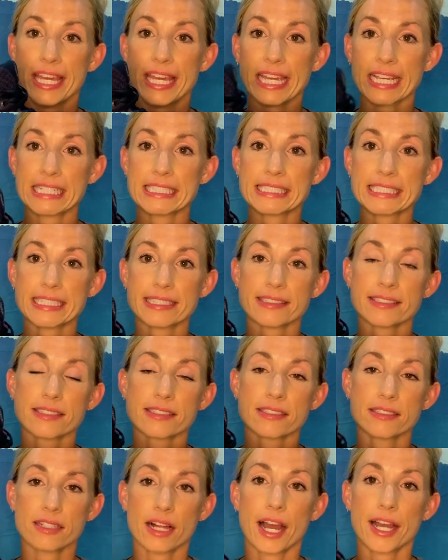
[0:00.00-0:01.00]
Asics
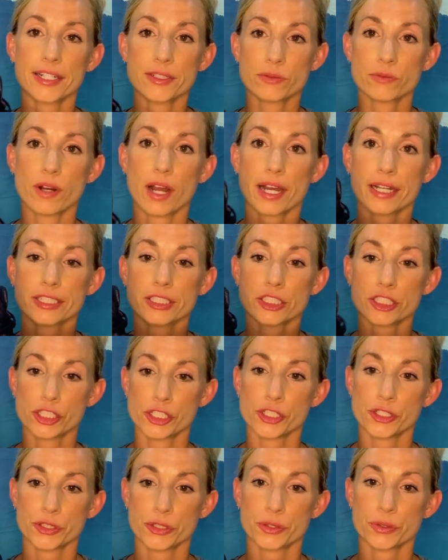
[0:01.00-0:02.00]
GlideRide
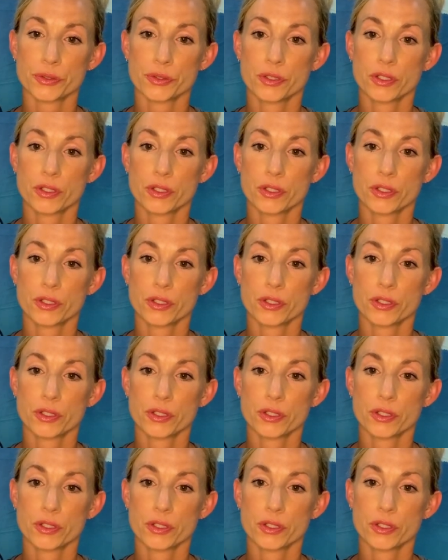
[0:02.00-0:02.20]
2